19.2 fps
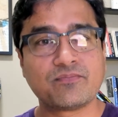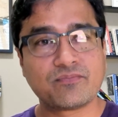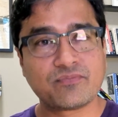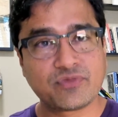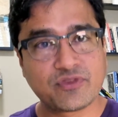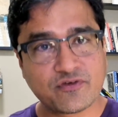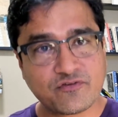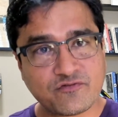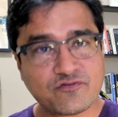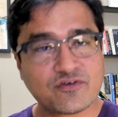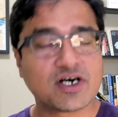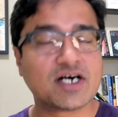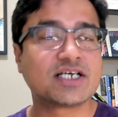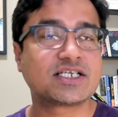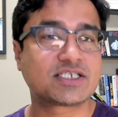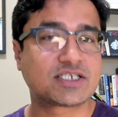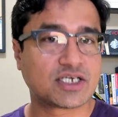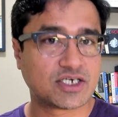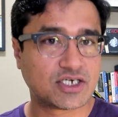the
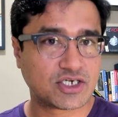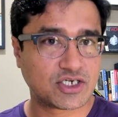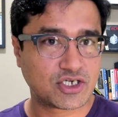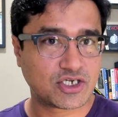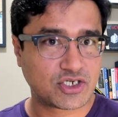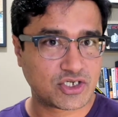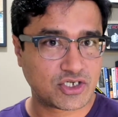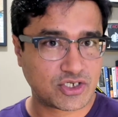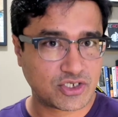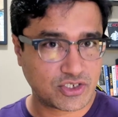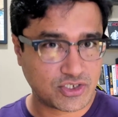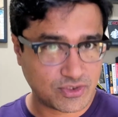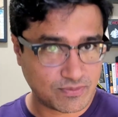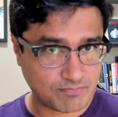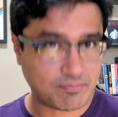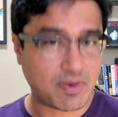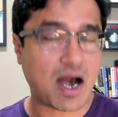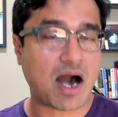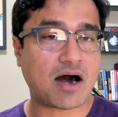first
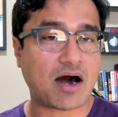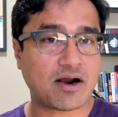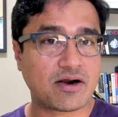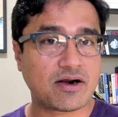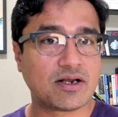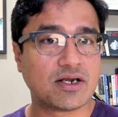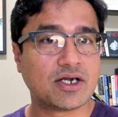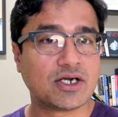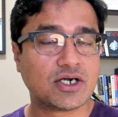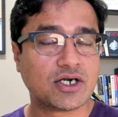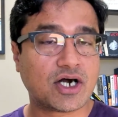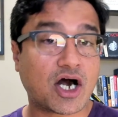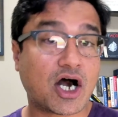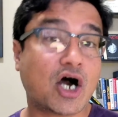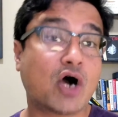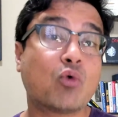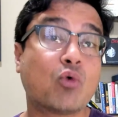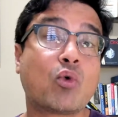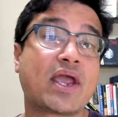bar
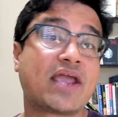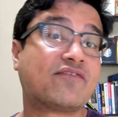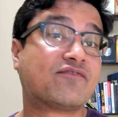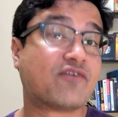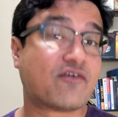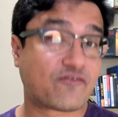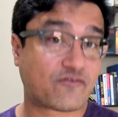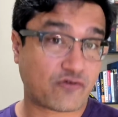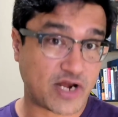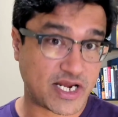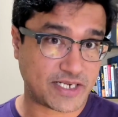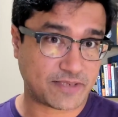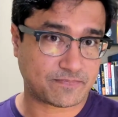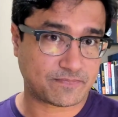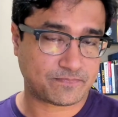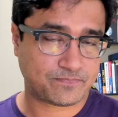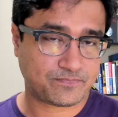away for free.